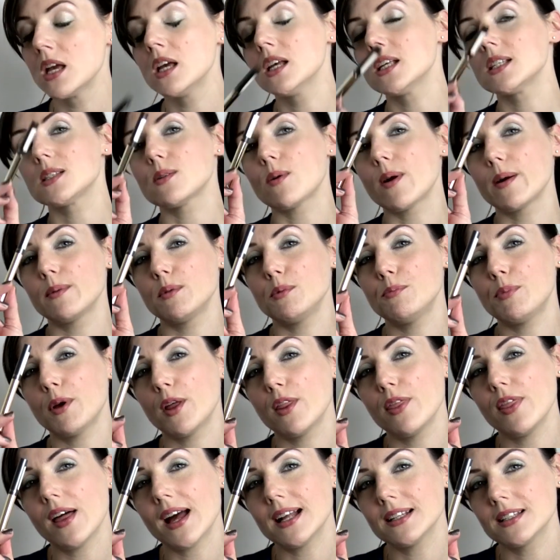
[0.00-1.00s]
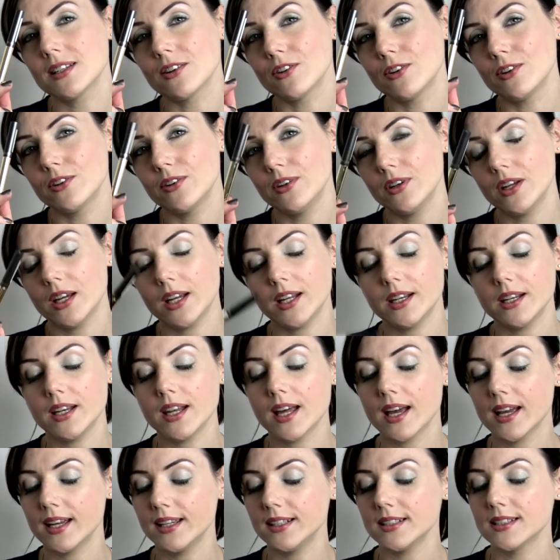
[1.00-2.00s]
So I would put that on at
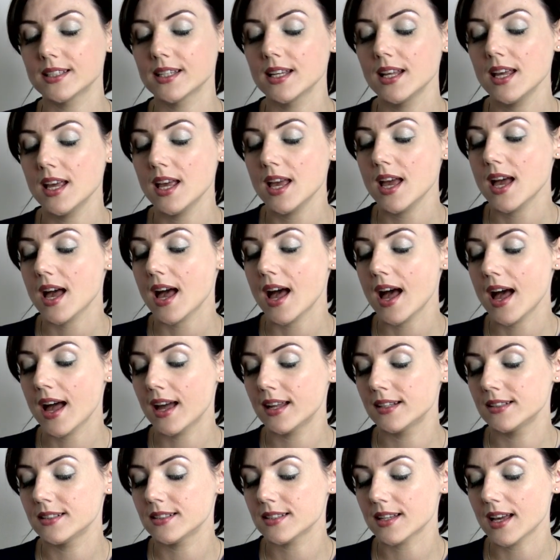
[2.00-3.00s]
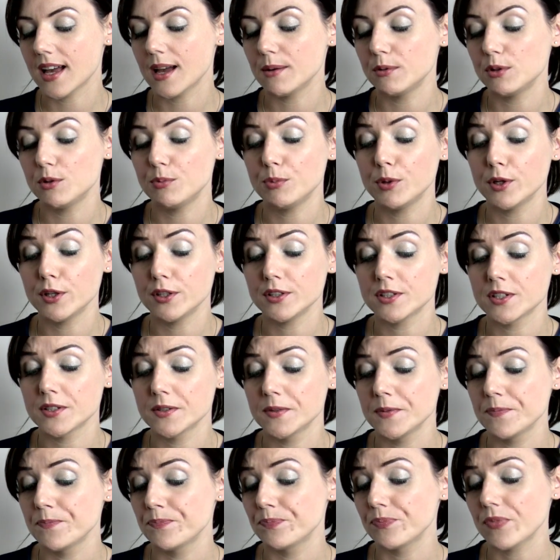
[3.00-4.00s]
night, and I would put
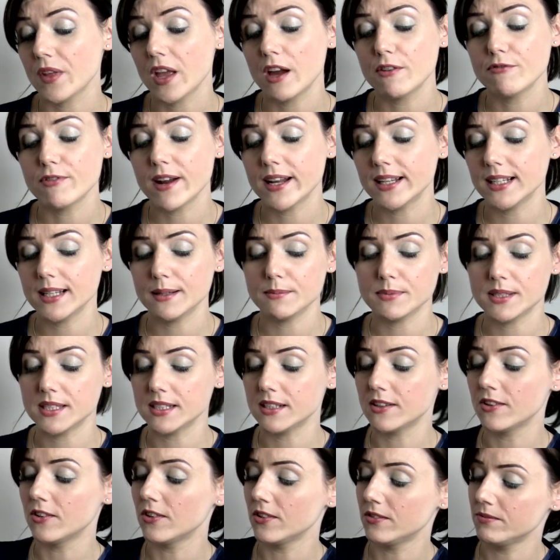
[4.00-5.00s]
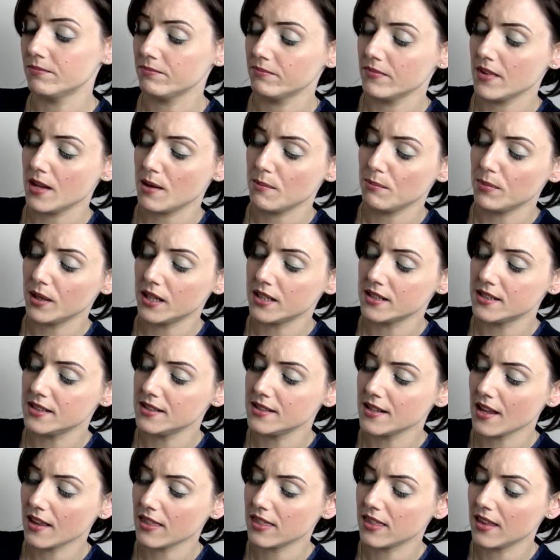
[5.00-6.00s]
a red lipstick on, because
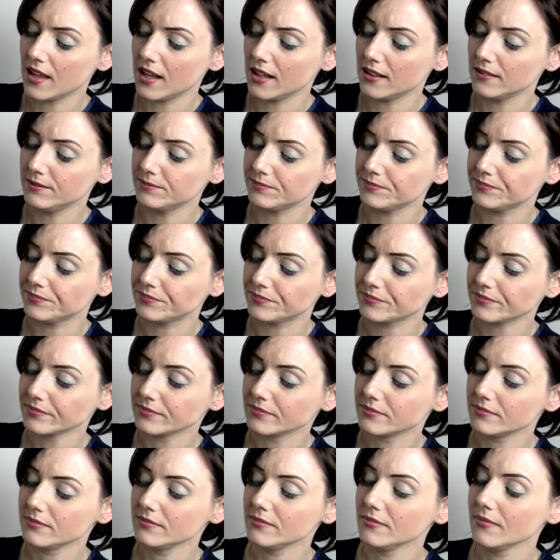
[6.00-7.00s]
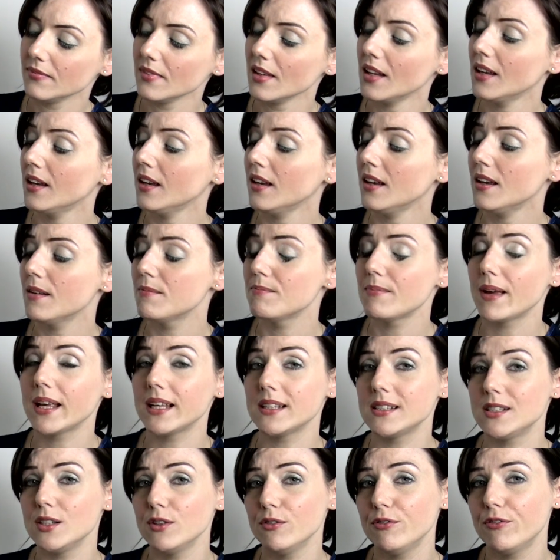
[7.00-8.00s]
nothing
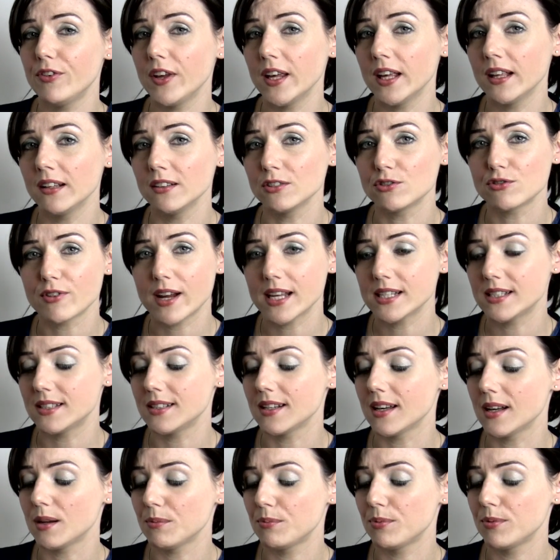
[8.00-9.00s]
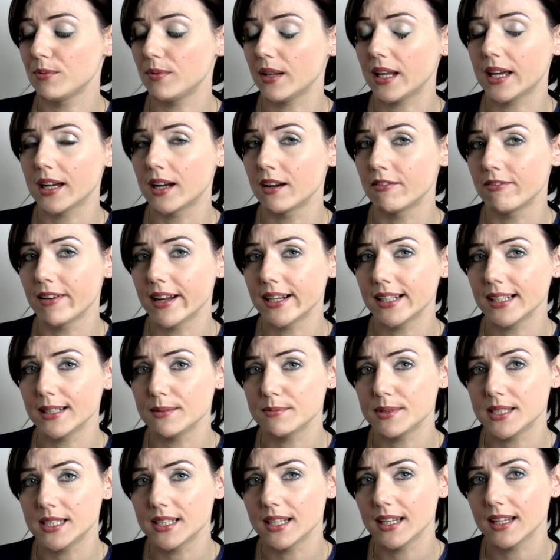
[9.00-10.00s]
makes you feel dressed up like a red
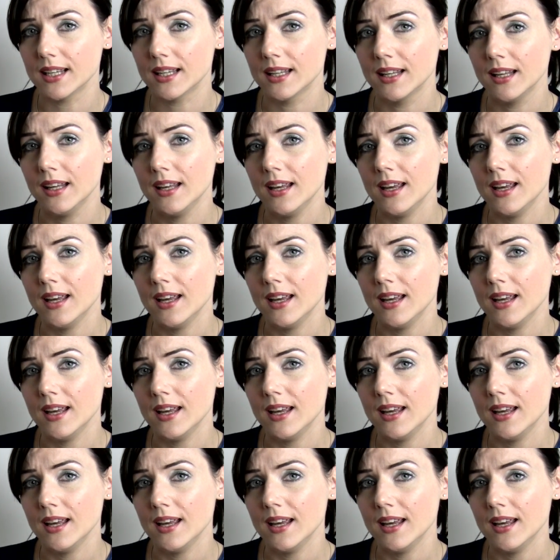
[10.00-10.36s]
lipstick.